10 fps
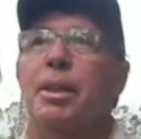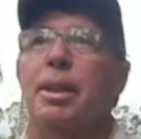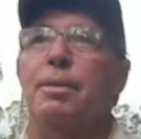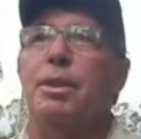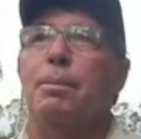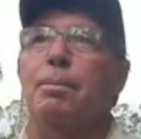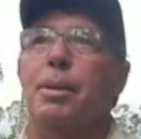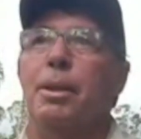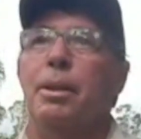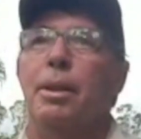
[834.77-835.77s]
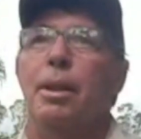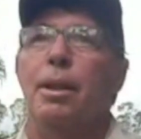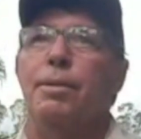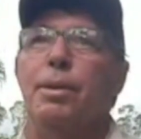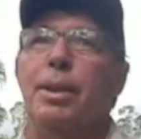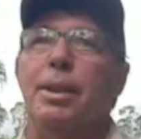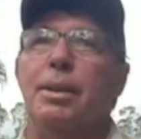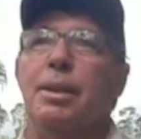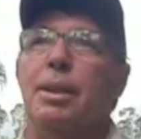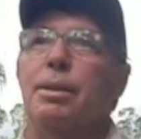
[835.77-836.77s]
gives them a few days
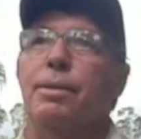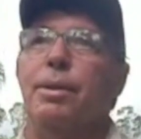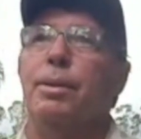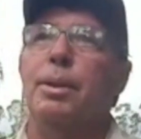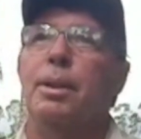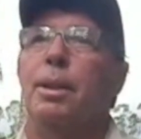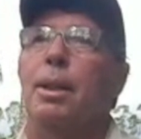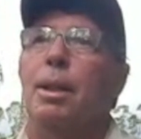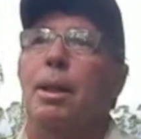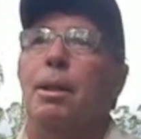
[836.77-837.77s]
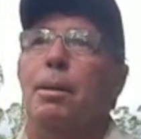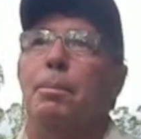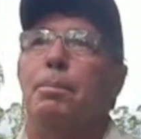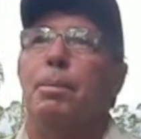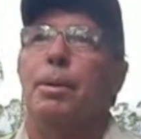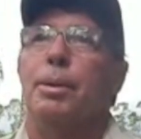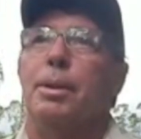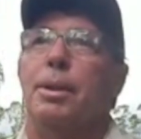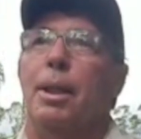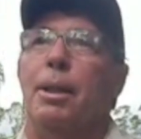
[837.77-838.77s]
to sell the fruit.
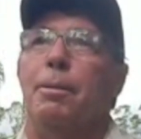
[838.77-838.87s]
But